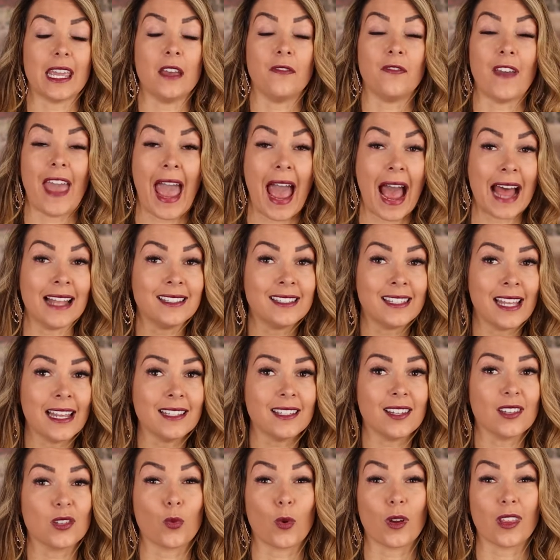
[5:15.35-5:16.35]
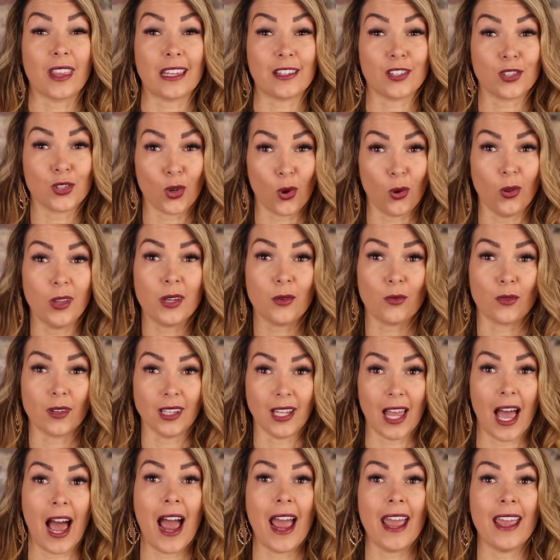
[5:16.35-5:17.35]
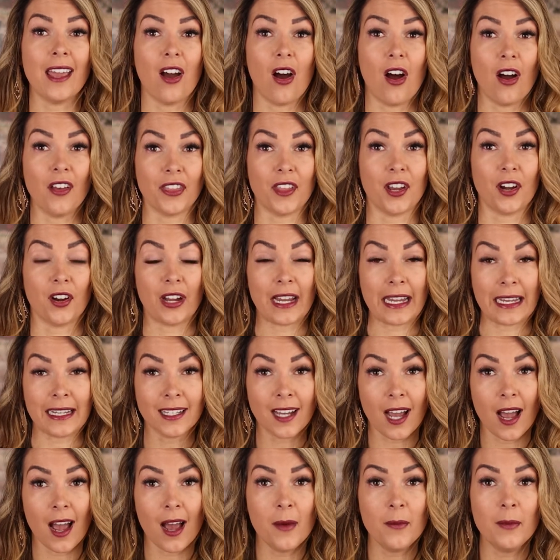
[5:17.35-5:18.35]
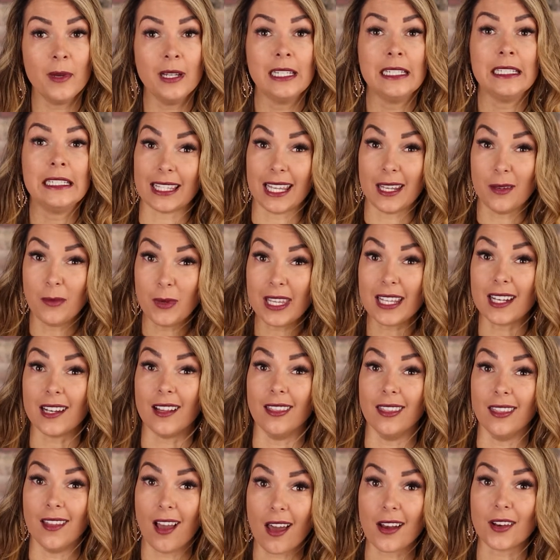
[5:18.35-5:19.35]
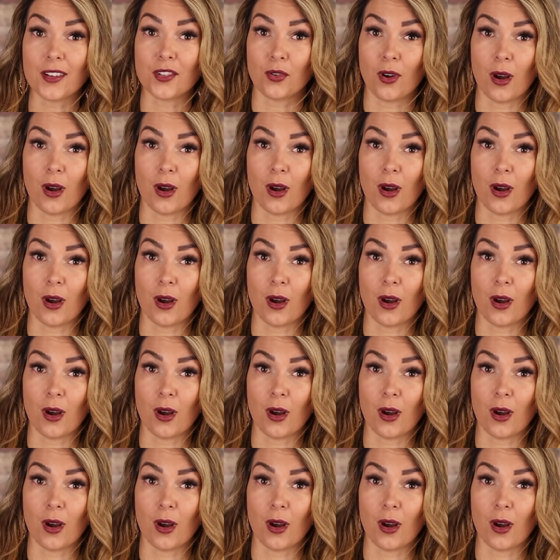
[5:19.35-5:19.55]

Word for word: If AdSense is where they solely rely on their income, they'd be in a lot of